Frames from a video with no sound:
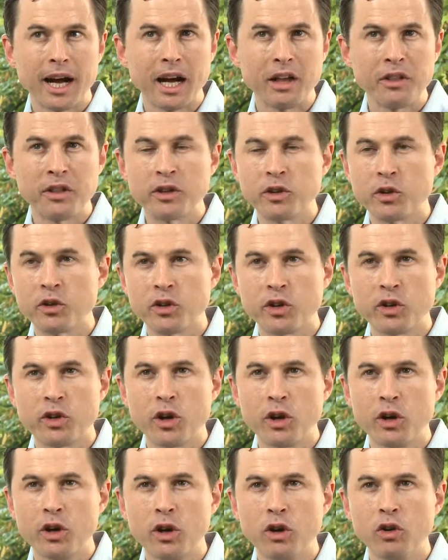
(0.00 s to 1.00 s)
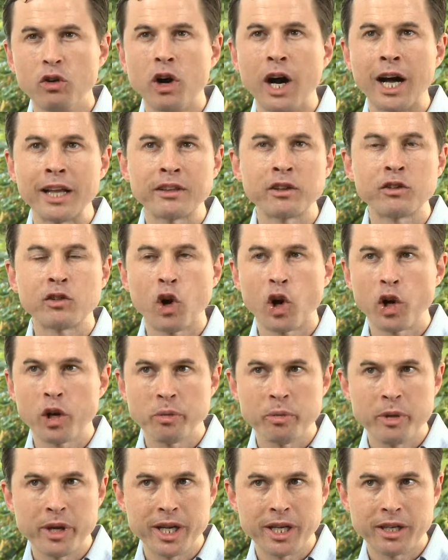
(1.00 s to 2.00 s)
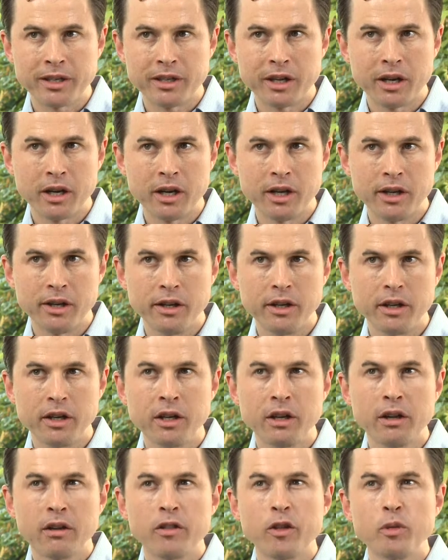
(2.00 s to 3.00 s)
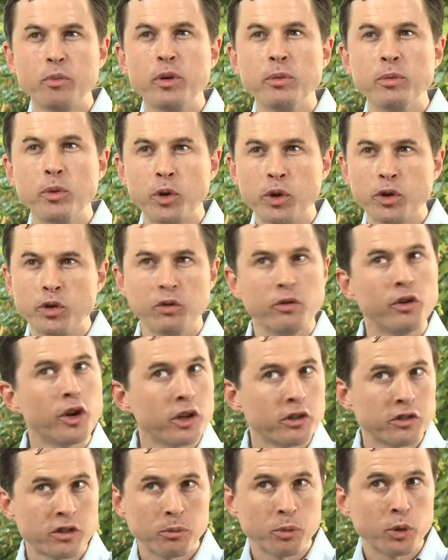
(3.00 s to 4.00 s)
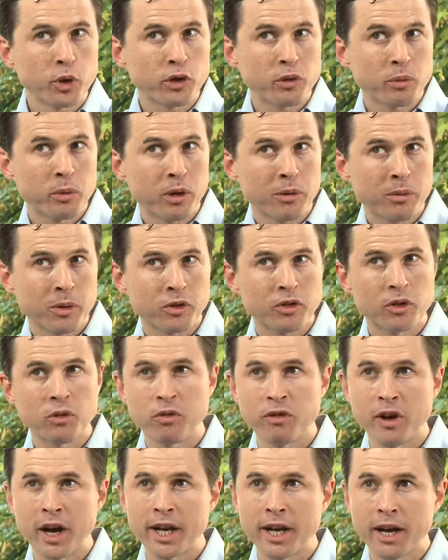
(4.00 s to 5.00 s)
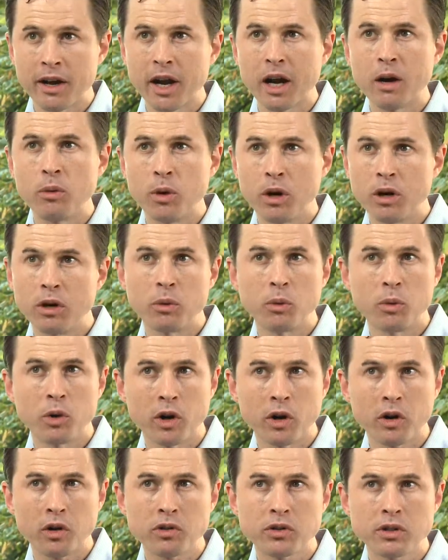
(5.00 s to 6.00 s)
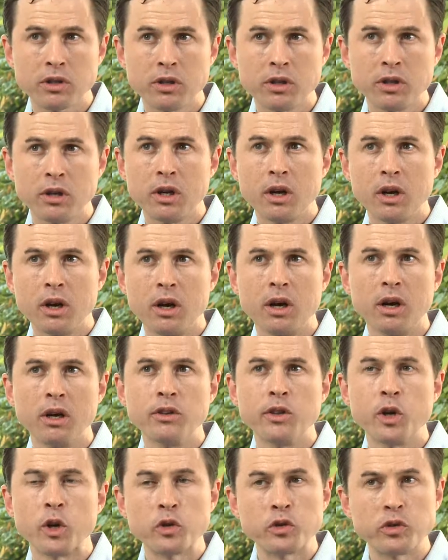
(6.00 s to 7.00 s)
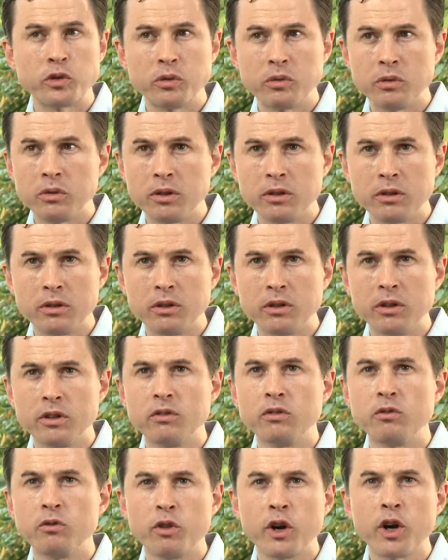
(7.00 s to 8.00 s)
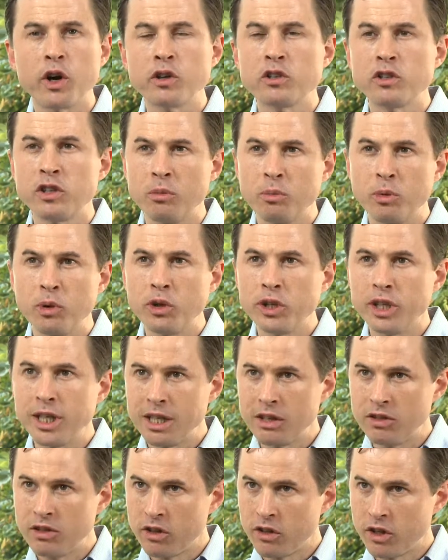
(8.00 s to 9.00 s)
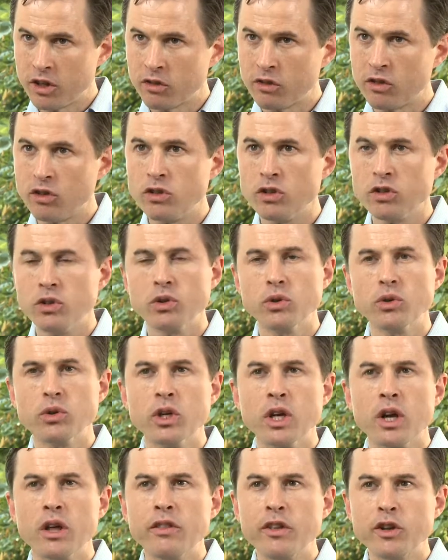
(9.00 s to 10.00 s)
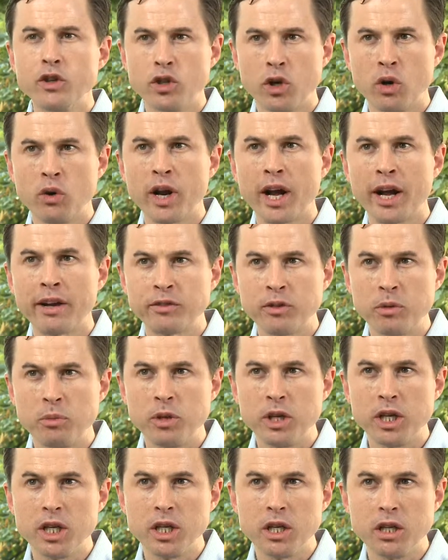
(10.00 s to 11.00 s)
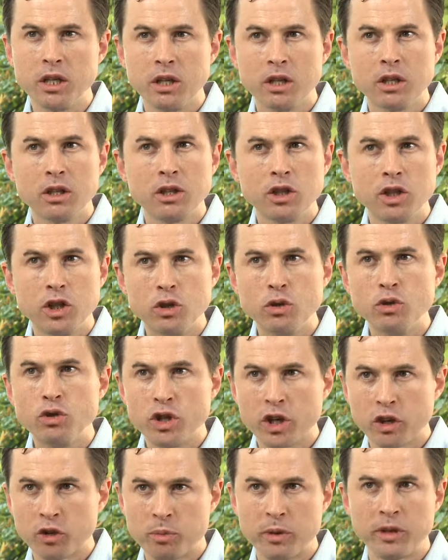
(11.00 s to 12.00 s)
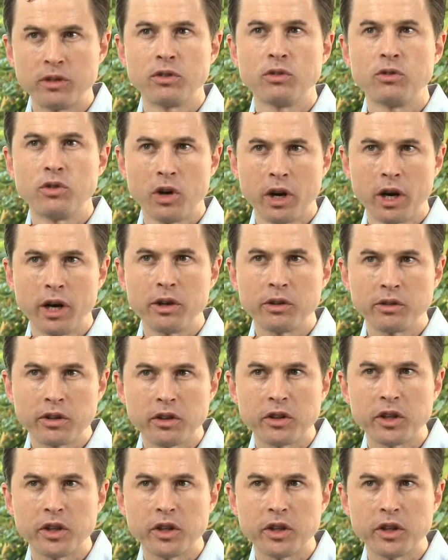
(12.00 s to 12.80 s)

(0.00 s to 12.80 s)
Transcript: I think there's a, a lot that's already being done that people could do very simple experiments and find out how well it works. Uh, there's very simple and easy things to do that don't have to be huge and expensive trials.